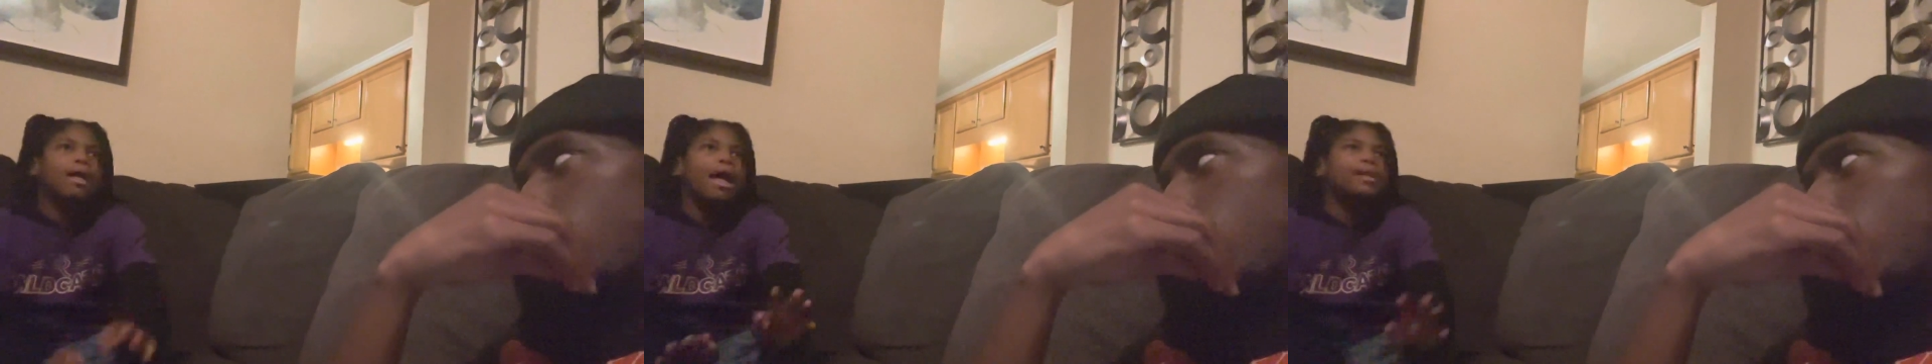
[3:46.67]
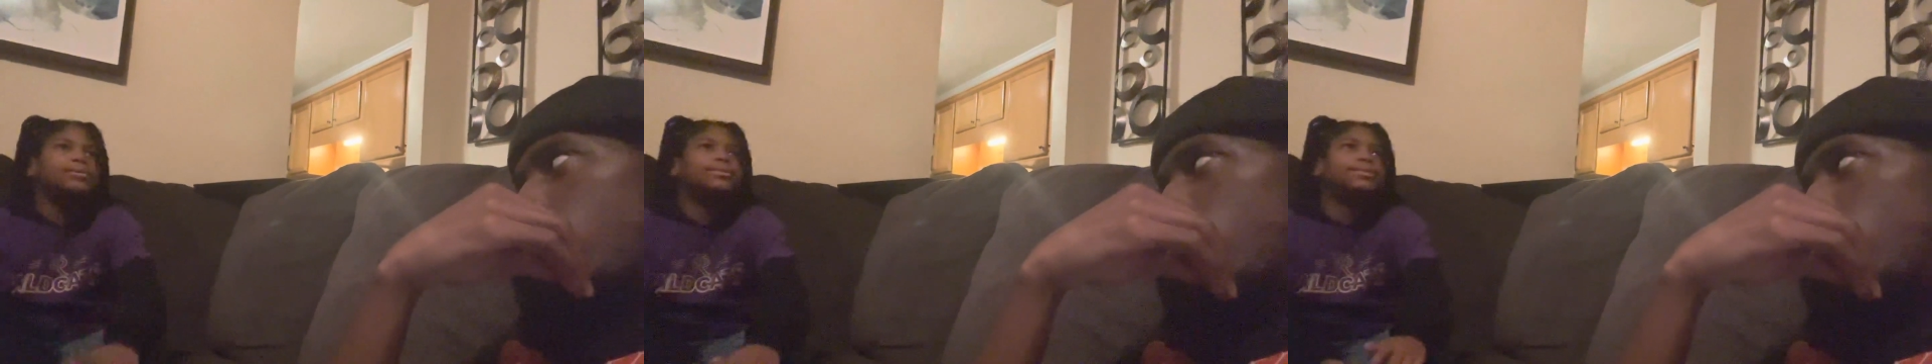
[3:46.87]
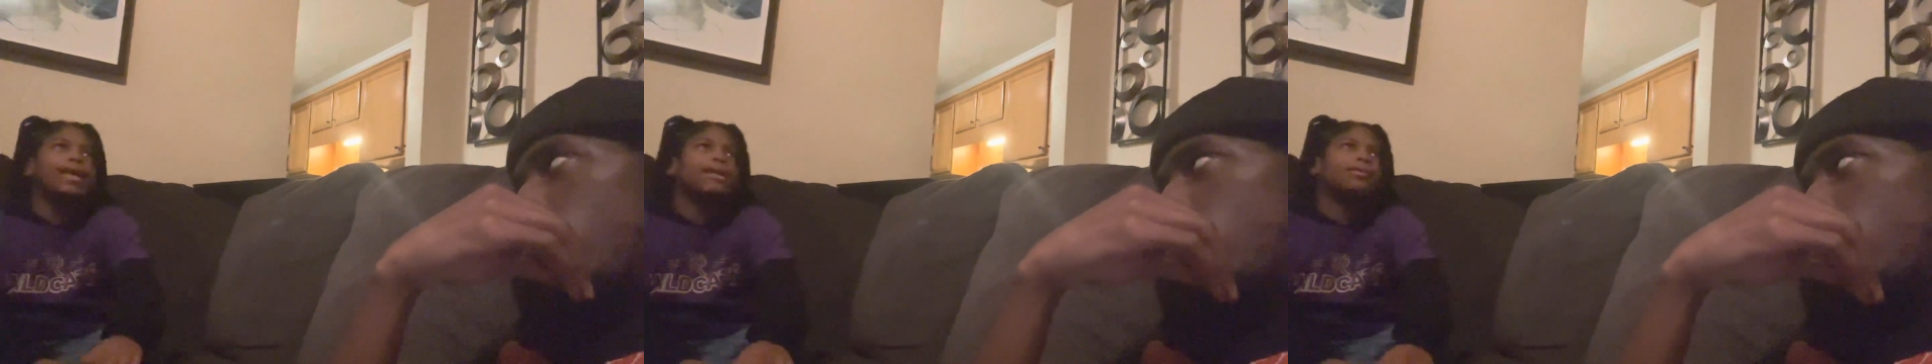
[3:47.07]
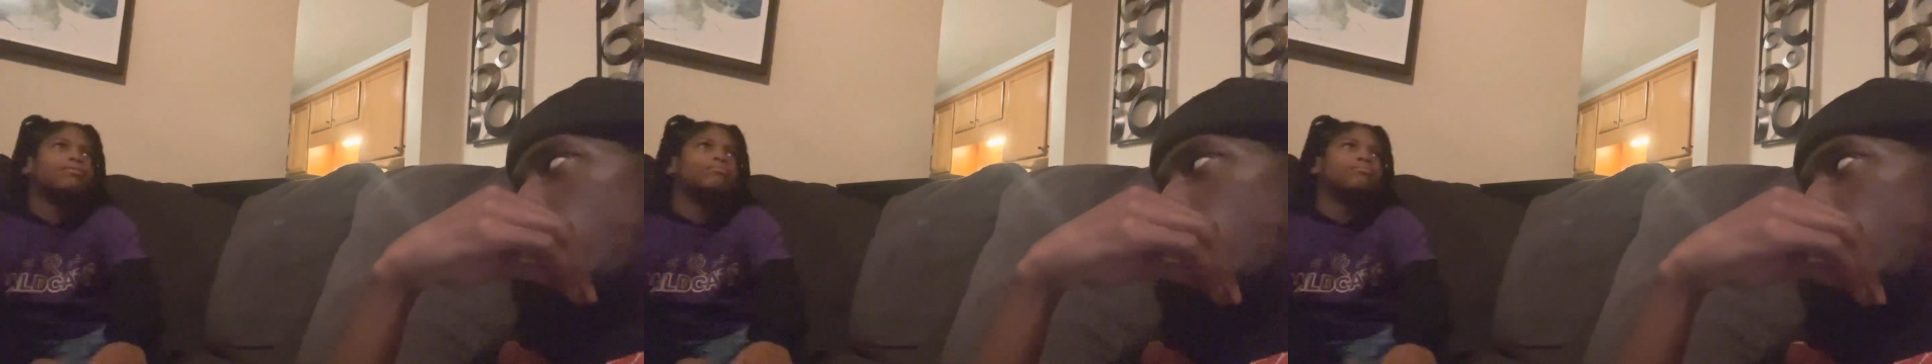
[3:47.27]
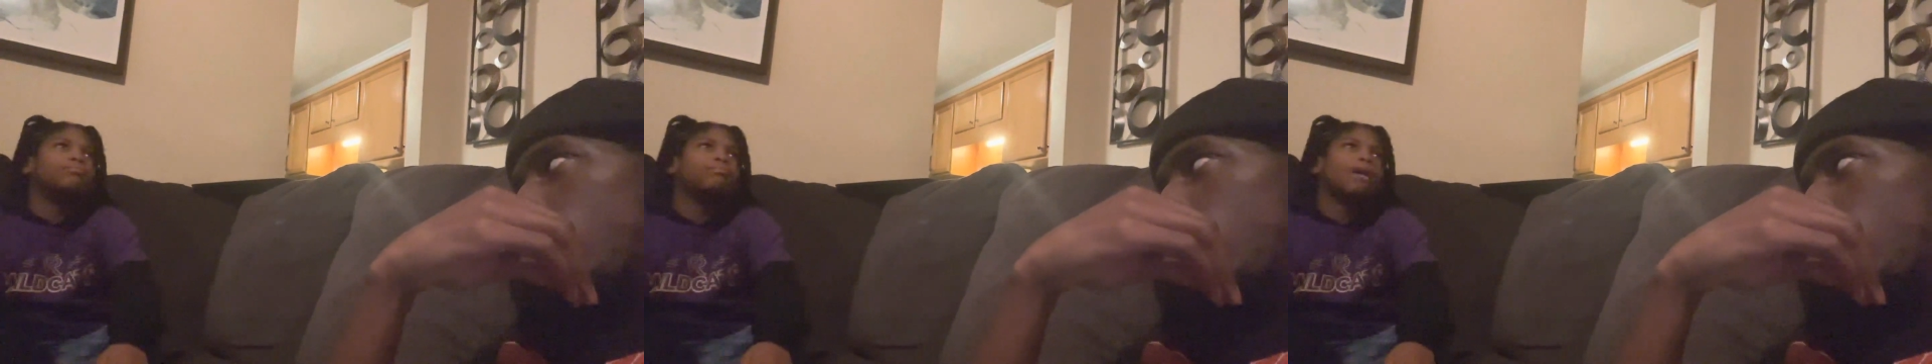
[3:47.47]
I just said
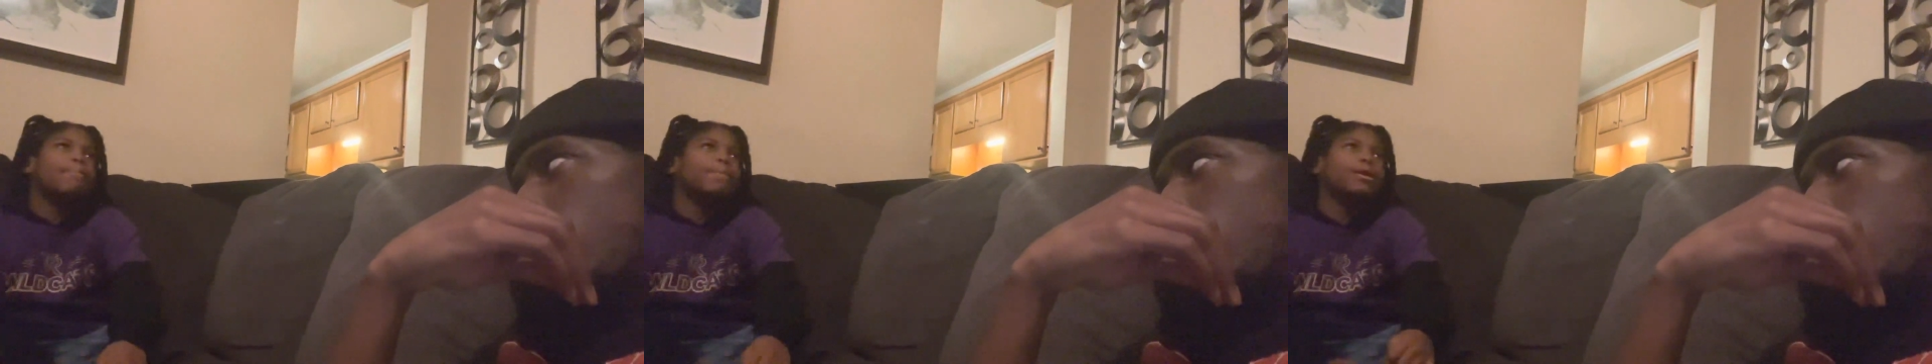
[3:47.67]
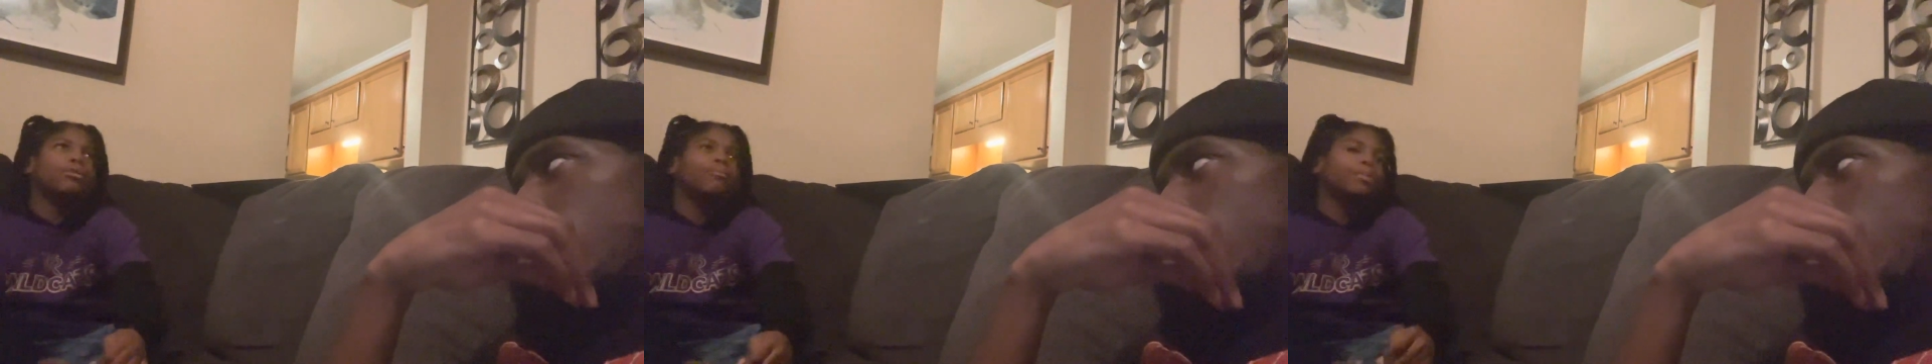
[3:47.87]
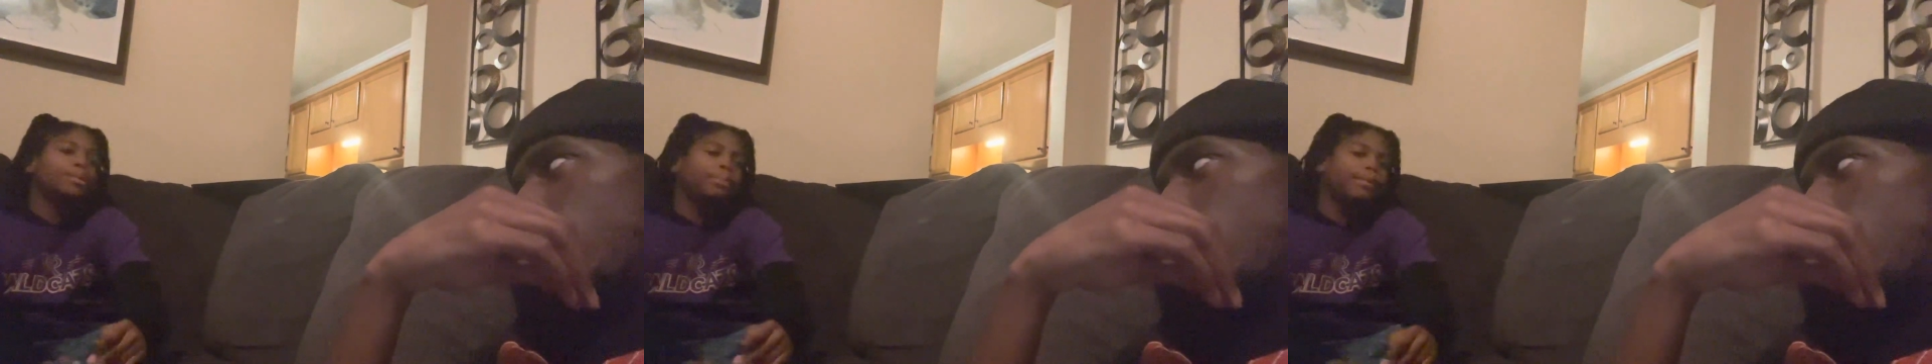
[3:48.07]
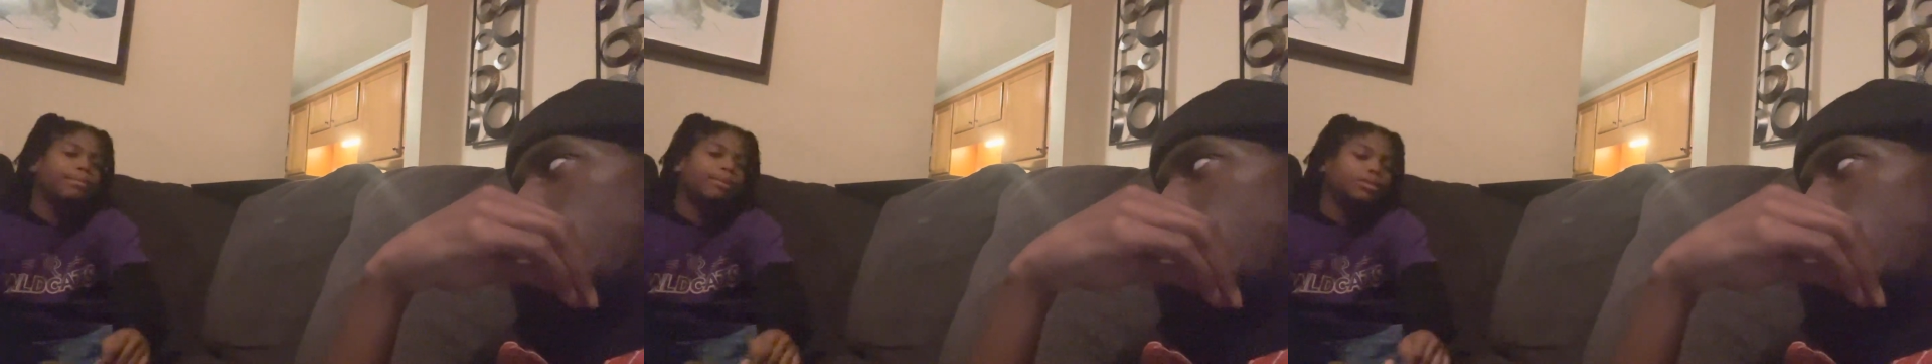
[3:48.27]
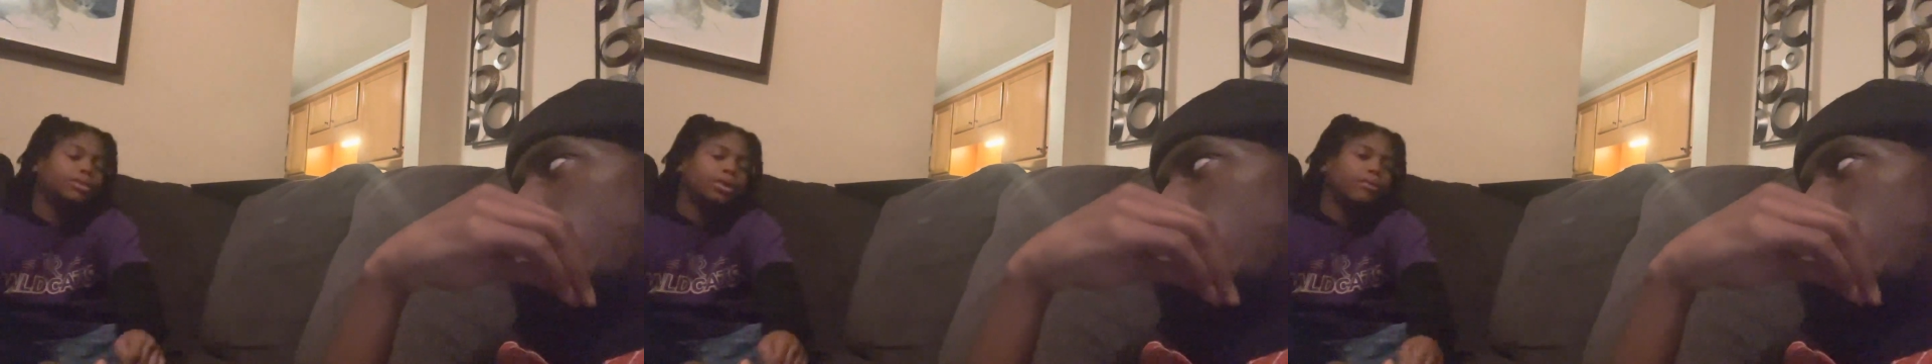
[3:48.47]
it. I'm not gonna repeat
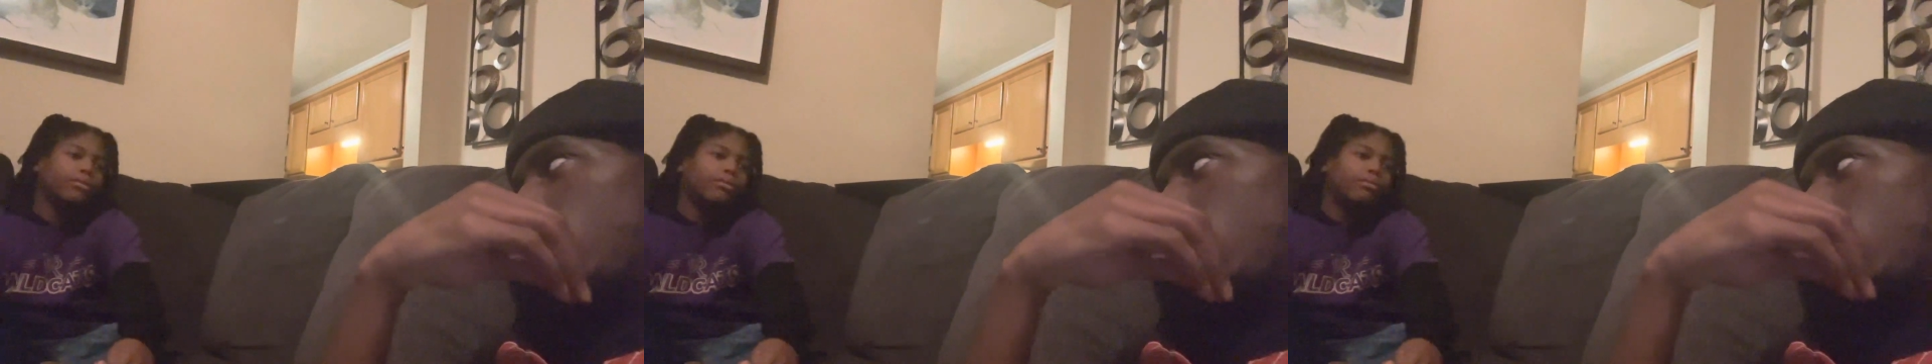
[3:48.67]
myself